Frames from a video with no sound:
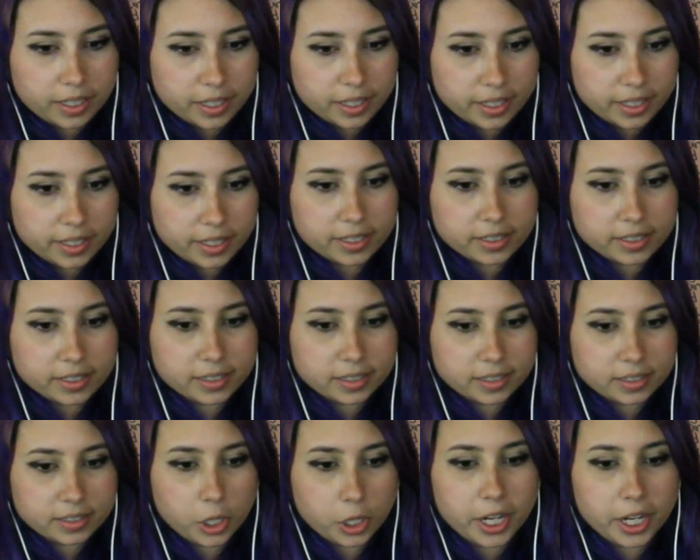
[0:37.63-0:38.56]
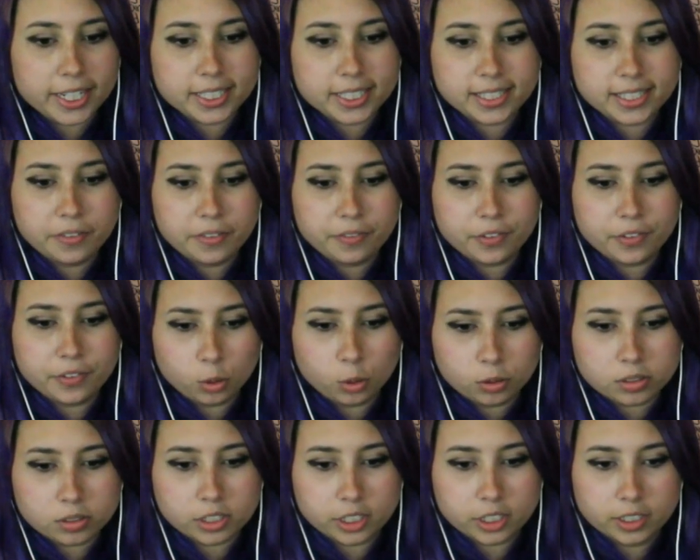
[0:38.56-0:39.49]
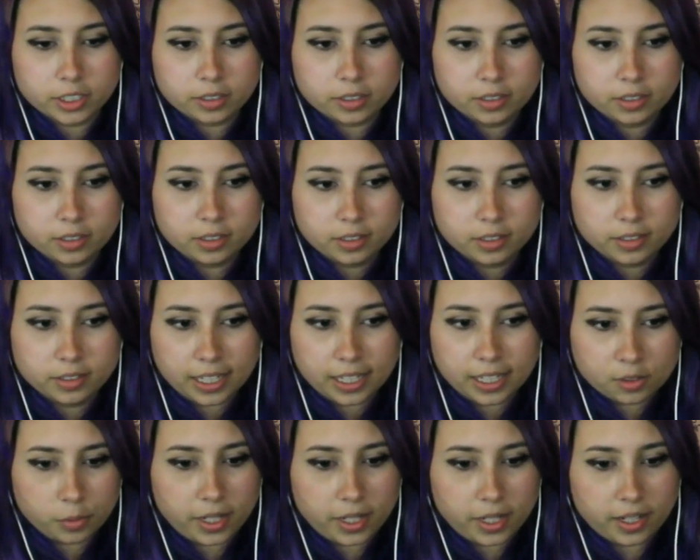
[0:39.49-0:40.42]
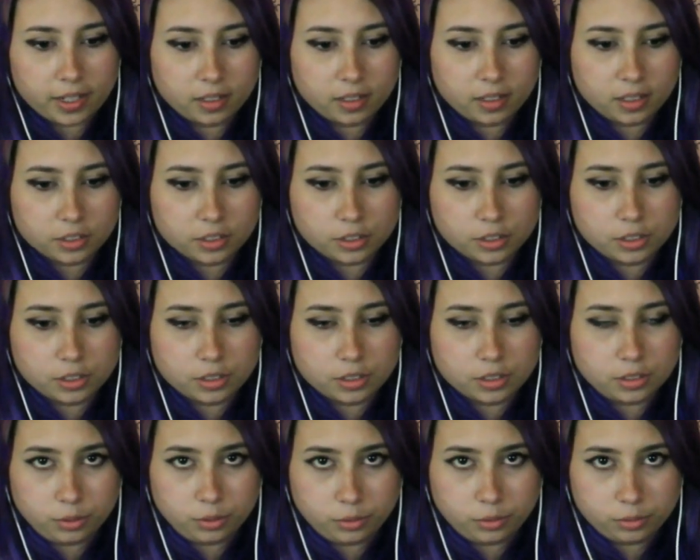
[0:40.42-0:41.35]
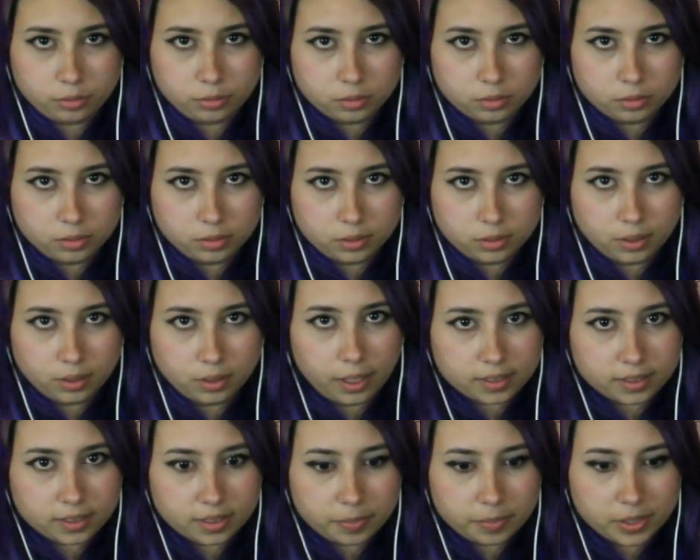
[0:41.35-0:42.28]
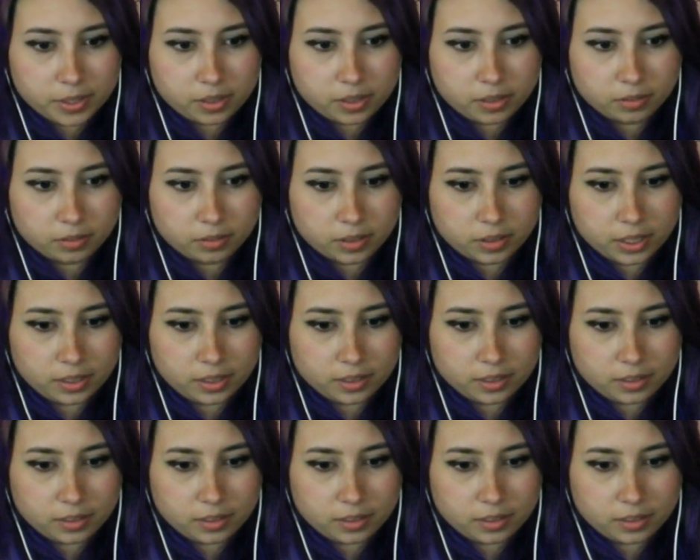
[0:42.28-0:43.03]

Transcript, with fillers: is trying to save Coulson. That's what I understood in the last episode, right?